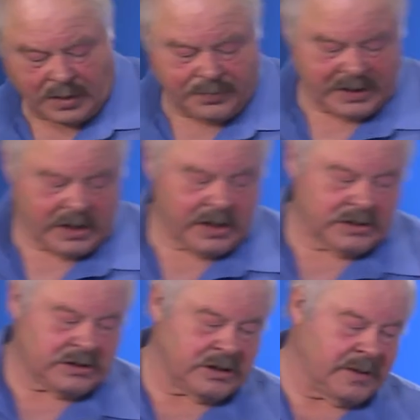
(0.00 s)

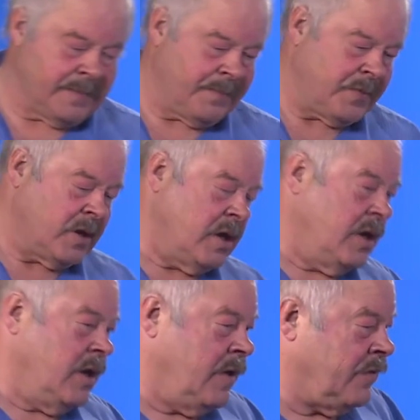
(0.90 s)
because
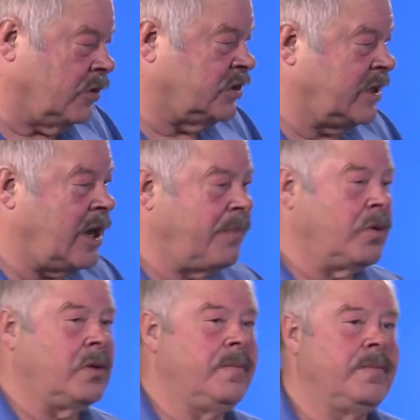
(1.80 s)
there's a
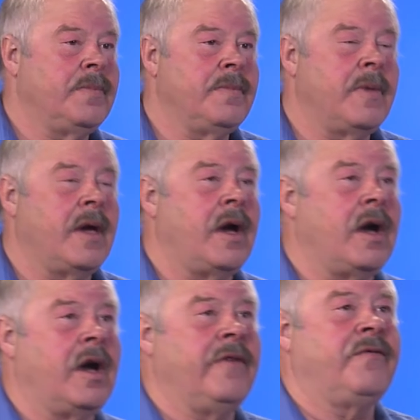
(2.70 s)
couple,
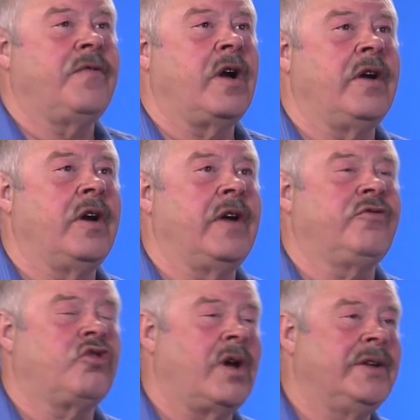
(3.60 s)
I've
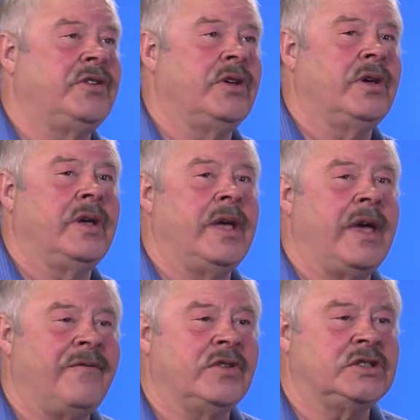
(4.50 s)
tried to
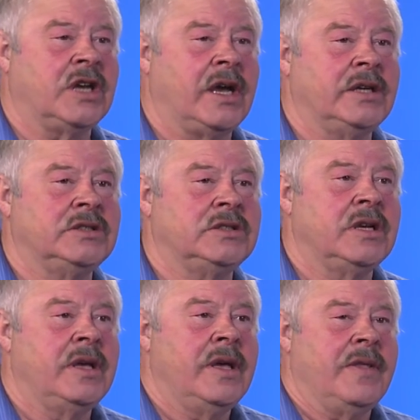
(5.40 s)
emphasize
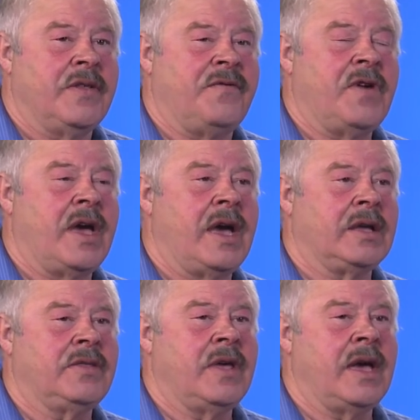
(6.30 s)
the
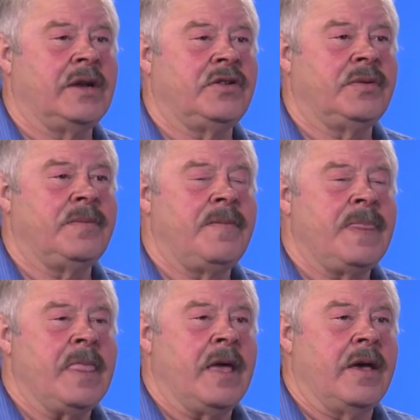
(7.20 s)
fact that
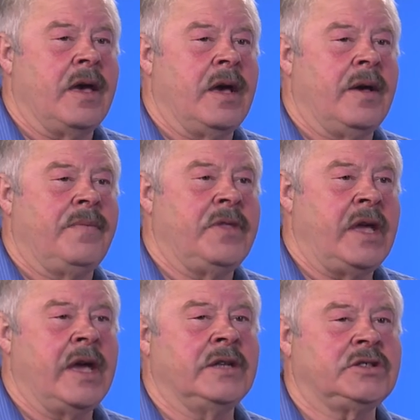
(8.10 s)

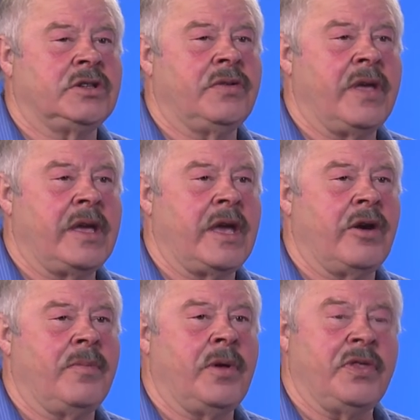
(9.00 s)
the answer, they
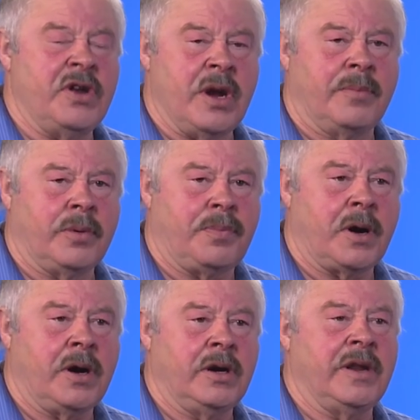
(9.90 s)
care about the number
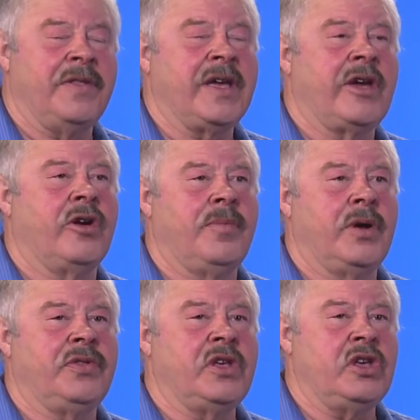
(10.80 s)
part and they care
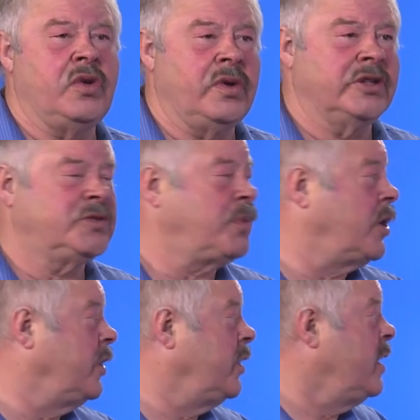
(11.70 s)
about the units
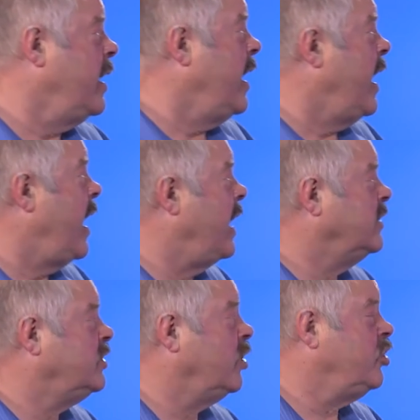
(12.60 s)
part.
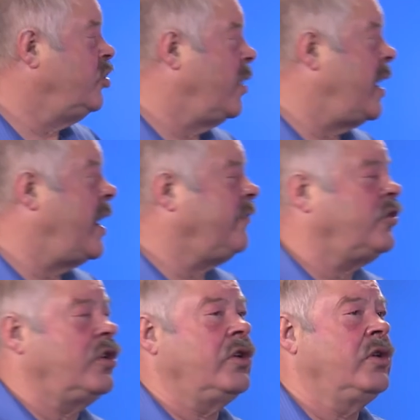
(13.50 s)
And so you have
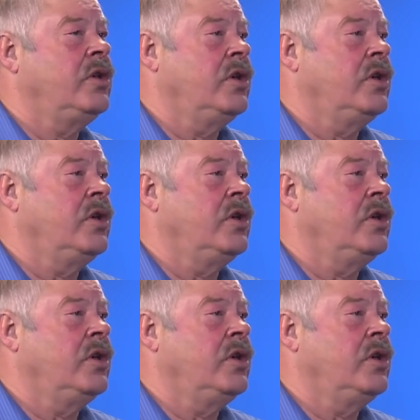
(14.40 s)
to